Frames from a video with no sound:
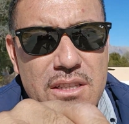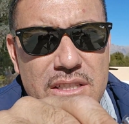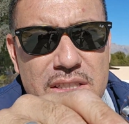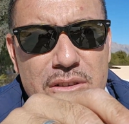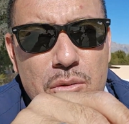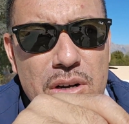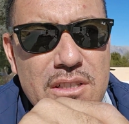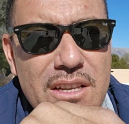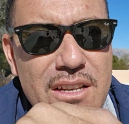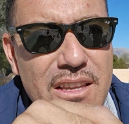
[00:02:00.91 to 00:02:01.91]
This is a watch
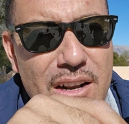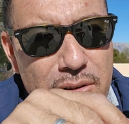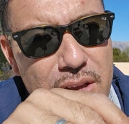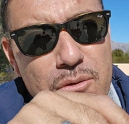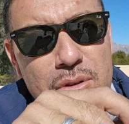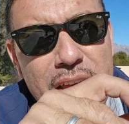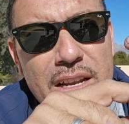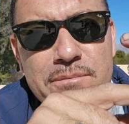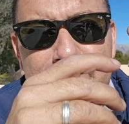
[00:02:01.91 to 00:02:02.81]
that'll give you that.